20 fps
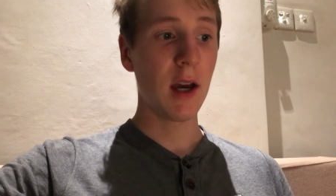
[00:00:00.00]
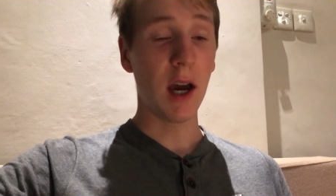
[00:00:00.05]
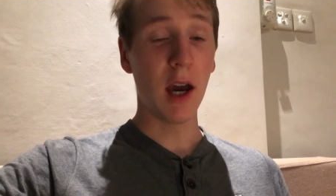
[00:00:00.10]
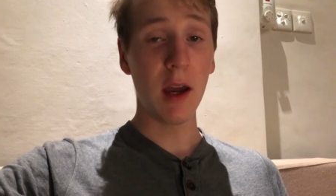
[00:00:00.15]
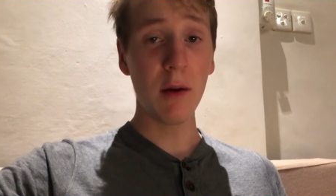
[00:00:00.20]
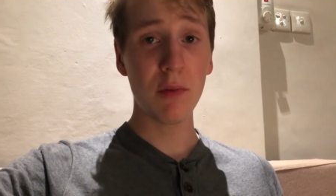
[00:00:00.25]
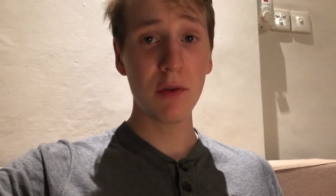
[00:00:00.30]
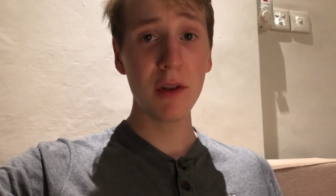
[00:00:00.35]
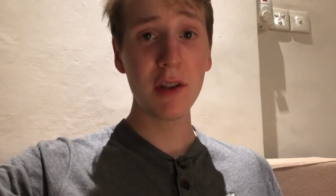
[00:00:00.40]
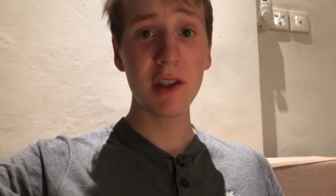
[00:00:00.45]
I
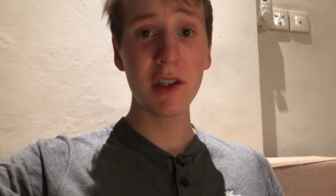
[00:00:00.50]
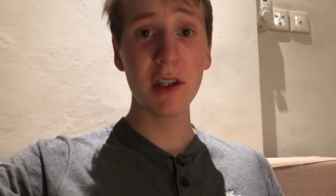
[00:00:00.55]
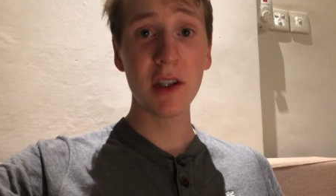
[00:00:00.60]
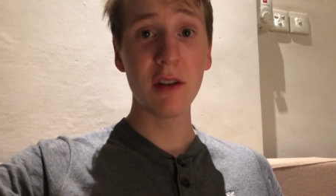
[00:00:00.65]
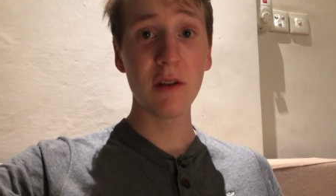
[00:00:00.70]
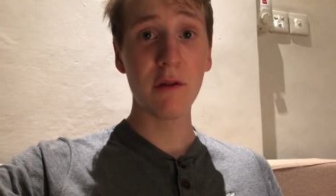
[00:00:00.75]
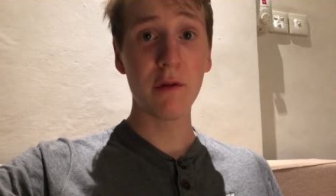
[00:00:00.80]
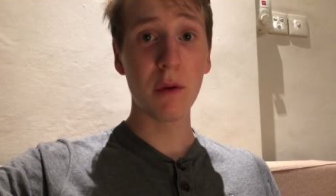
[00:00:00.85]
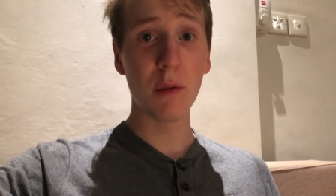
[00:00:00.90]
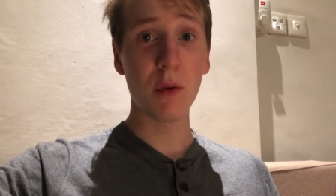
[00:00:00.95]
appreciate
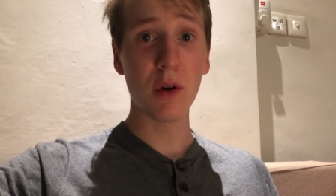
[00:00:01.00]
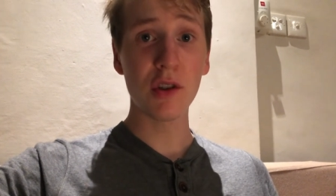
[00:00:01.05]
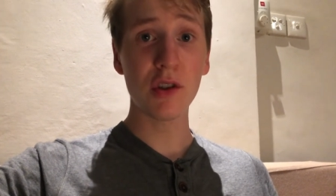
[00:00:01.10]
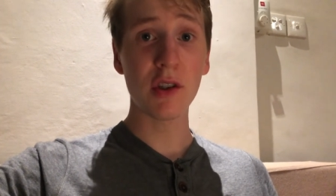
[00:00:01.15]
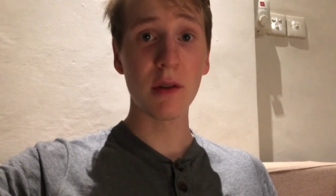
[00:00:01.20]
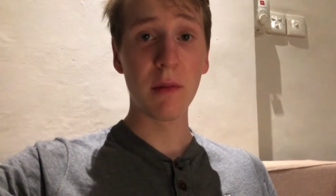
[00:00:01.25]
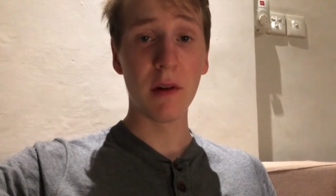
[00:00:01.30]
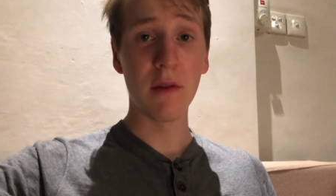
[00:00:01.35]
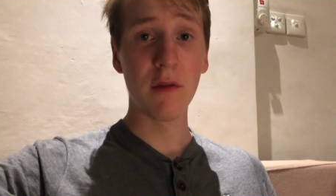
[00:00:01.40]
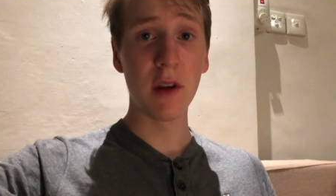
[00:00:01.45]
you for
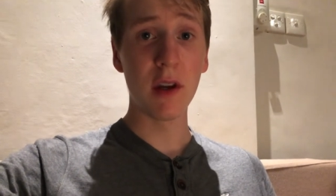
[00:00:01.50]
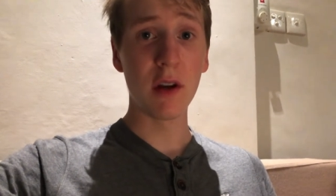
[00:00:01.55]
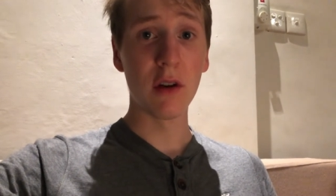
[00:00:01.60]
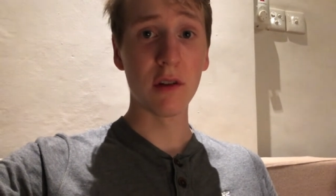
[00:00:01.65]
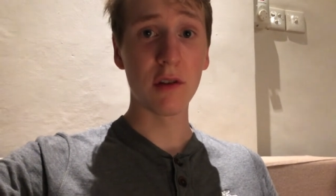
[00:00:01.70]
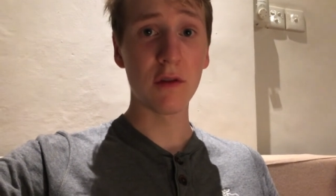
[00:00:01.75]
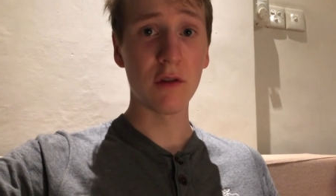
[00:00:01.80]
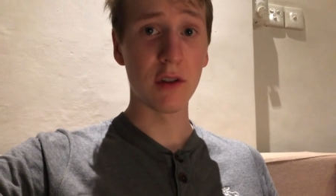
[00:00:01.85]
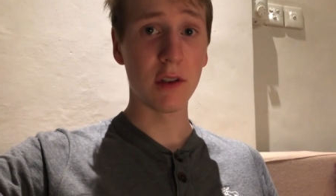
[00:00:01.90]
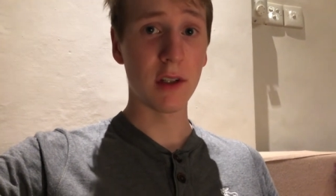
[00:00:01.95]
watching my
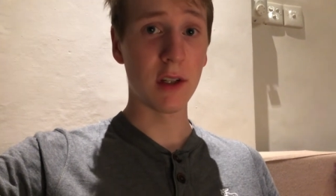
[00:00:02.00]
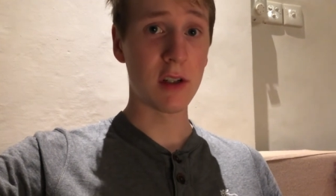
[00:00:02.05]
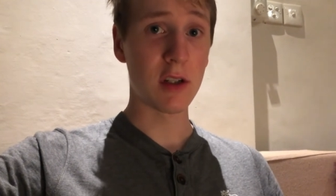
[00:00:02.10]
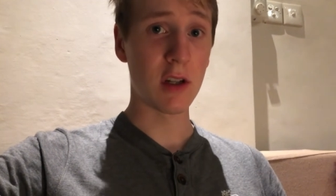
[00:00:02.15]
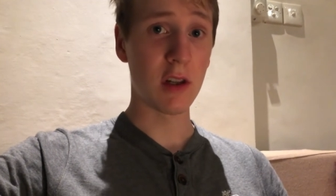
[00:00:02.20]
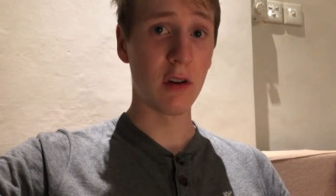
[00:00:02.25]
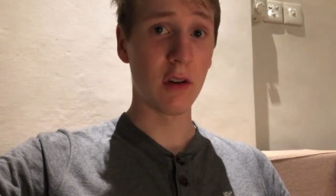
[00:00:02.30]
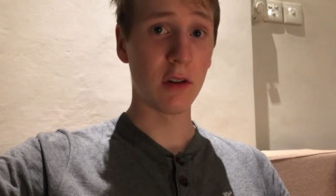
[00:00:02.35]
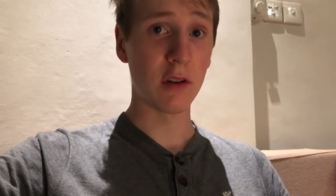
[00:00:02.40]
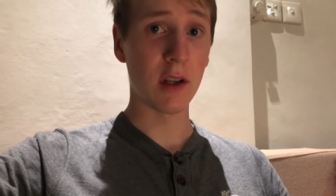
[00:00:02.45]
videos for such
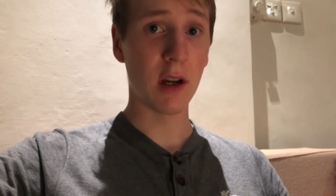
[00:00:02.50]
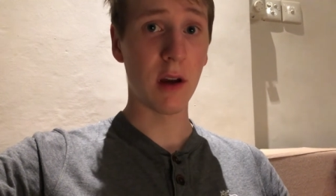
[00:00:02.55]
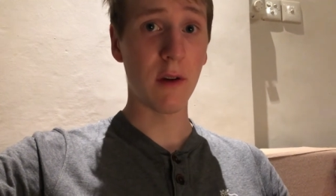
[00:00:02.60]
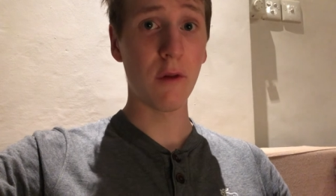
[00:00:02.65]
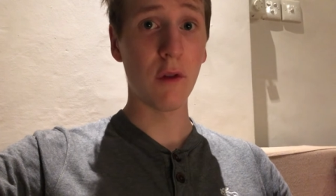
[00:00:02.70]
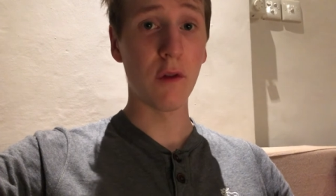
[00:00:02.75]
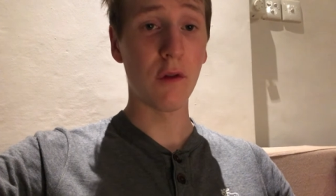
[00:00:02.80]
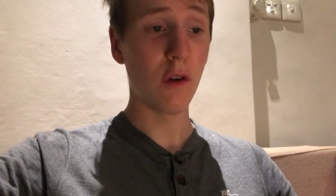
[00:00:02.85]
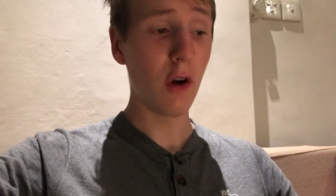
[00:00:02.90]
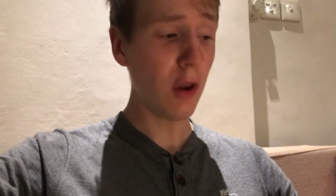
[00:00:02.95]
a long time,
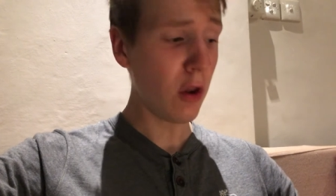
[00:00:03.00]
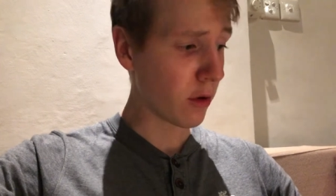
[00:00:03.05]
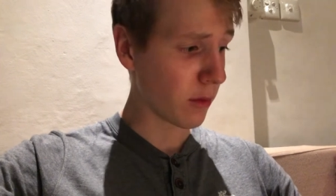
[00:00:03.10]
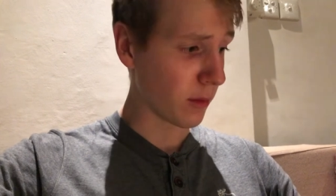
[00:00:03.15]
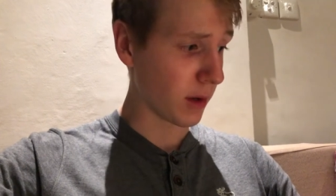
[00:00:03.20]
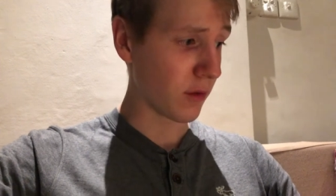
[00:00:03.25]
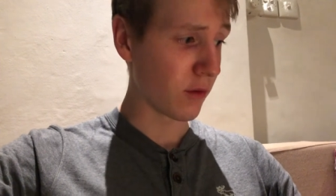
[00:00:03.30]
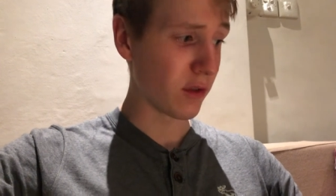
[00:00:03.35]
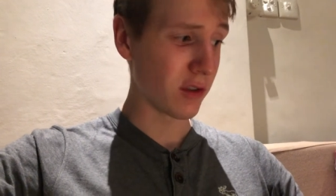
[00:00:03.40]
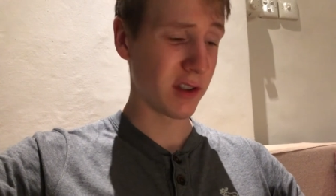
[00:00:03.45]
for following
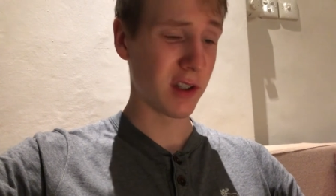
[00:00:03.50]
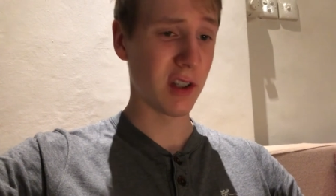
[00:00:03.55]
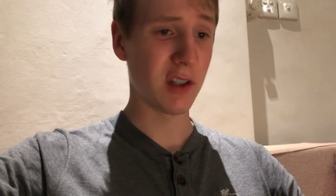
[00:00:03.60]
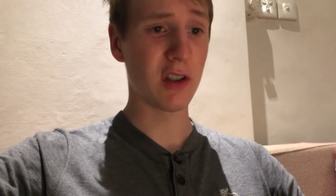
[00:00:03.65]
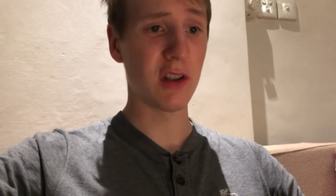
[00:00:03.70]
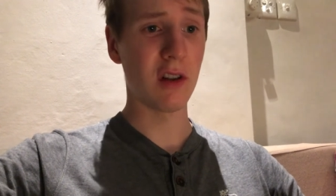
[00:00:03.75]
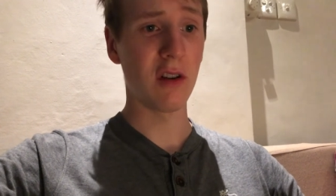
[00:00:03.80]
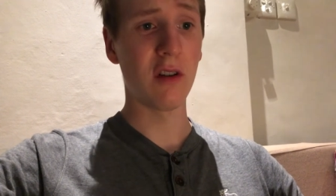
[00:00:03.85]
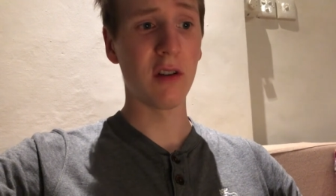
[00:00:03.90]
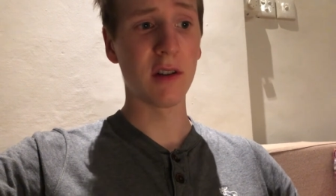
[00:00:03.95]
me for
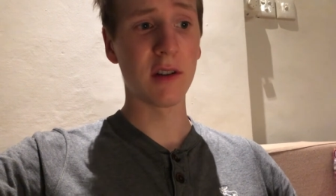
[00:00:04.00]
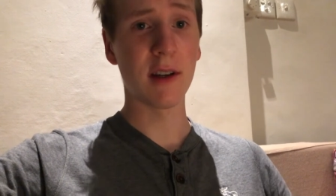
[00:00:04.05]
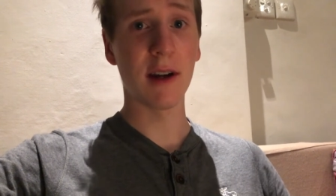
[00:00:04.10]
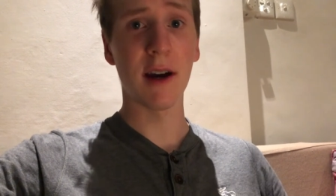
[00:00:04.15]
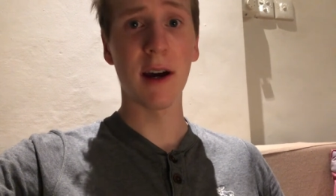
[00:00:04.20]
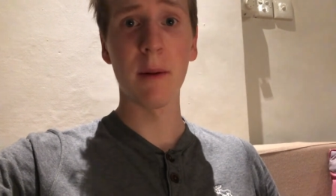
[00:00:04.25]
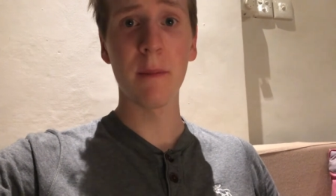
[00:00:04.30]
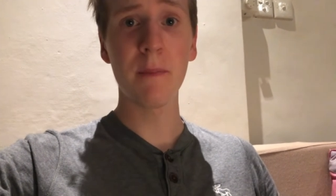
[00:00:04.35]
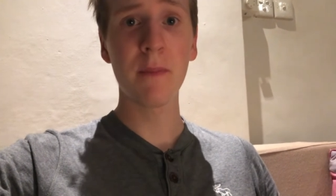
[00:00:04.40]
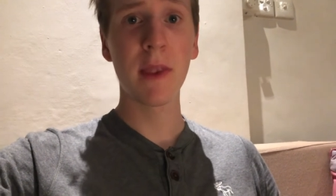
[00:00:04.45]
such a long
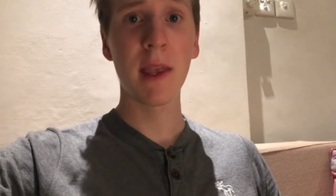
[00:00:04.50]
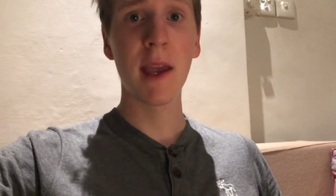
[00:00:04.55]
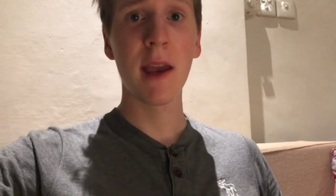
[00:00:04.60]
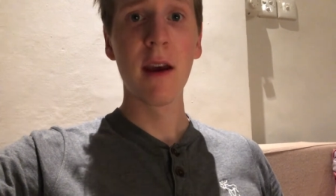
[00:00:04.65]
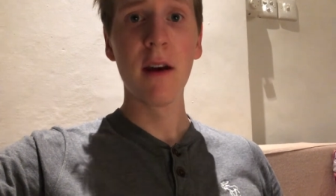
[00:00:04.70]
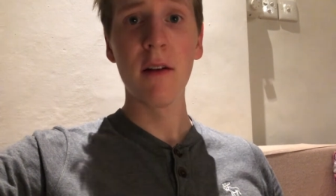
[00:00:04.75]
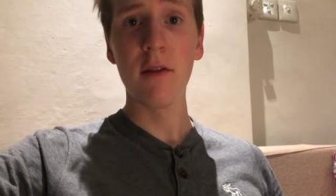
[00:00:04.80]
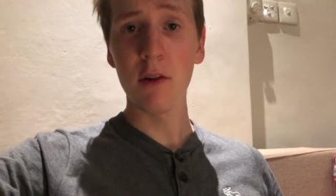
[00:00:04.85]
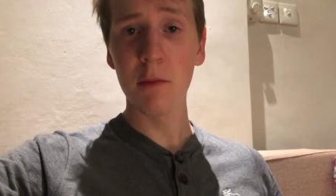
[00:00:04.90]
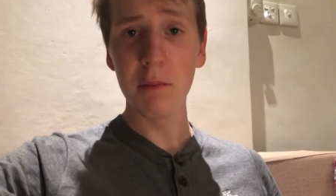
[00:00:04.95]
time,
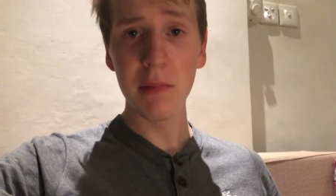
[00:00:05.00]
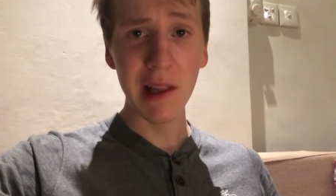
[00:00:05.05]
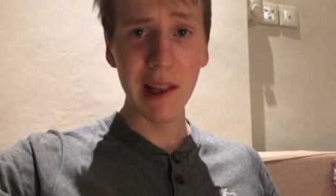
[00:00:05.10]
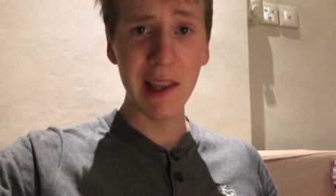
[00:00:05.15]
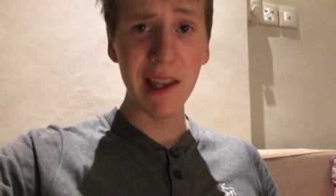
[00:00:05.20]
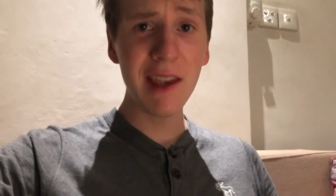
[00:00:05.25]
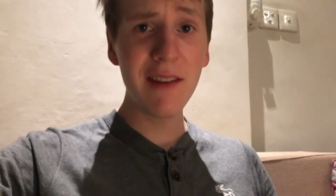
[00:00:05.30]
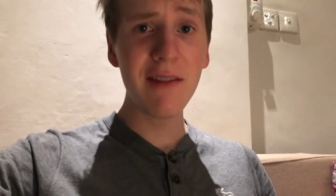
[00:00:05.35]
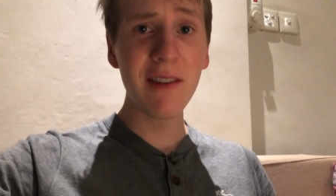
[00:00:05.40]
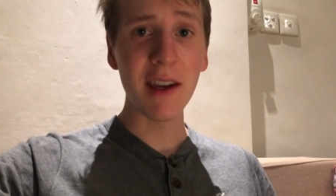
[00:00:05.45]
for
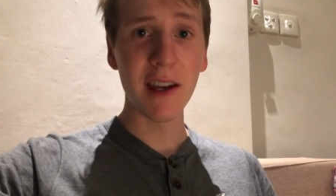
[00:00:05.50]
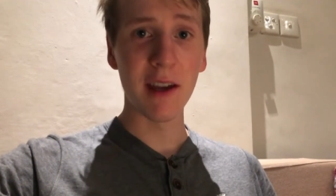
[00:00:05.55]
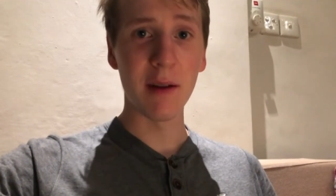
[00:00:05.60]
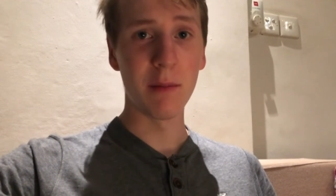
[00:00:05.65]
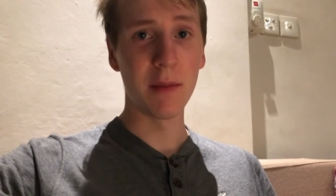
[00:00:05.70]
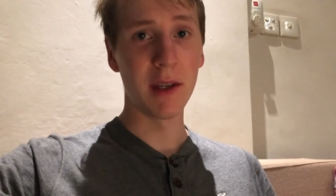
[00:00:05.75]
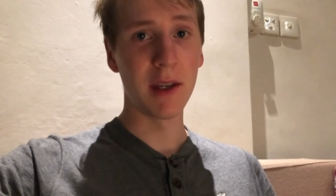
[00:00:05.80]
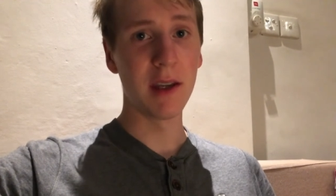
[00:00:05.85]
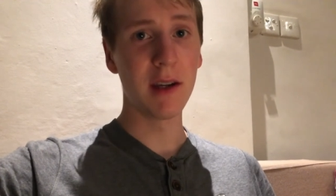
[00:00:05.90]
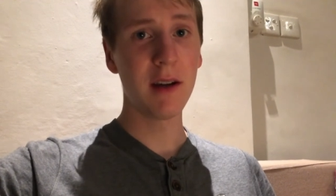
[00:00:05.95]
believing
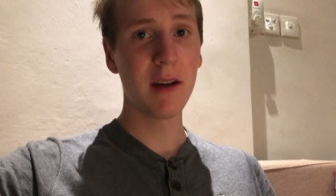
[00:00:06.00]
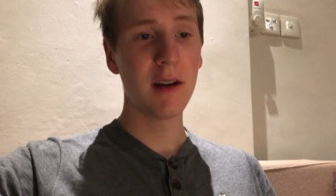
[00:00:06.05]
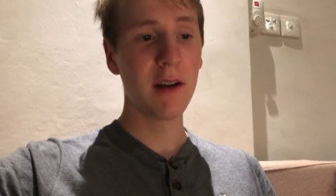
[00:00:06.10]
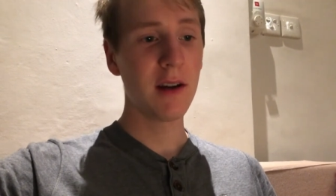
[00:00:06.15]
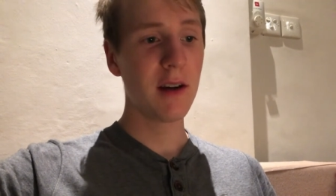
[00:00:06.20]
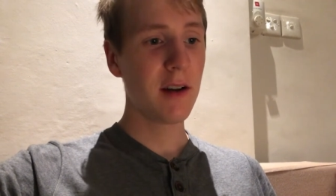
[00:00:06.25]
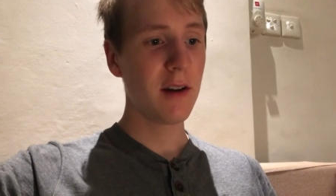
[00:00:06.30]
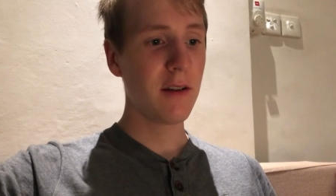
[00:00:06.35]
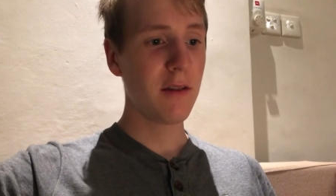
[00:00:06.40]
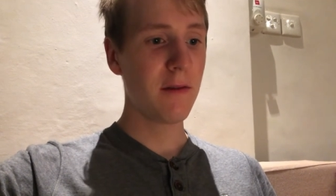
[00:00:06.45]
in me,
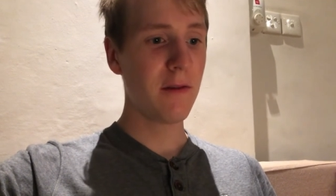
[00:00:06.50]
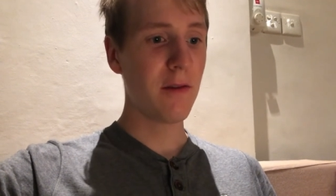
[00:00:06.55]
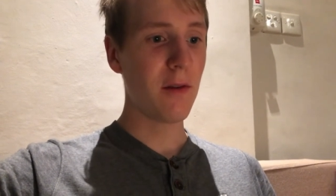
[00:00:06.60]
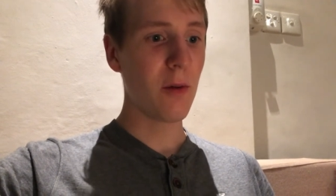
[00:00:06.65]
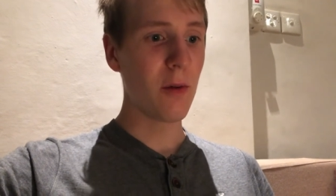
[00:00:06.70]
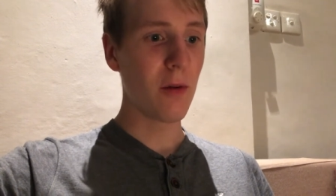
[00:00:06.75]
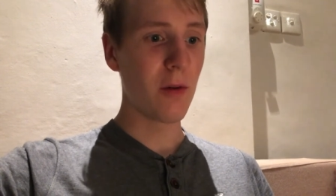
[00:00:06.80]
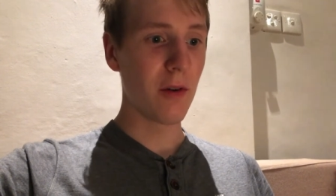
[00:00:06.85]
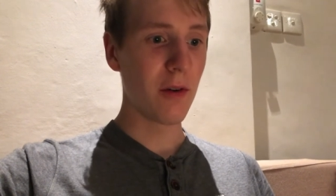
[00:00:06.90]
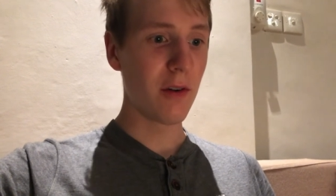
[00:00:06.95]

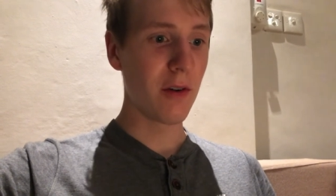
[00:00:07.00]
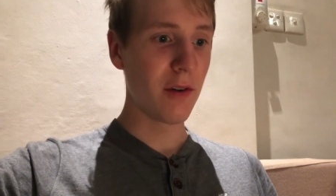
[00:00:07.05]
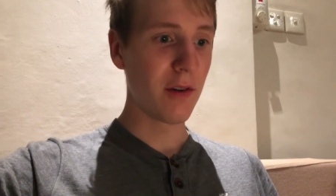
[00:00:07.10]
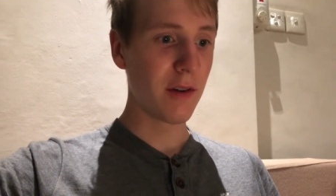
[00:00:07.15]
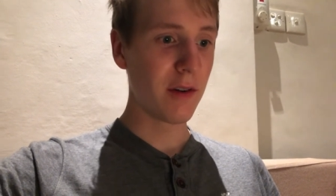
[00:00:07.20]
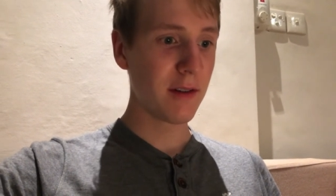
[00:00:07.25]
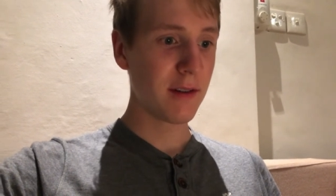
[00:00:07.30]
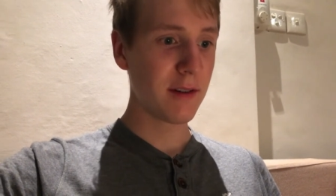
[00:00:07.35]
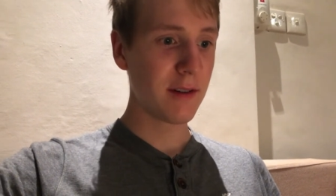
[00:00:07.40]
for,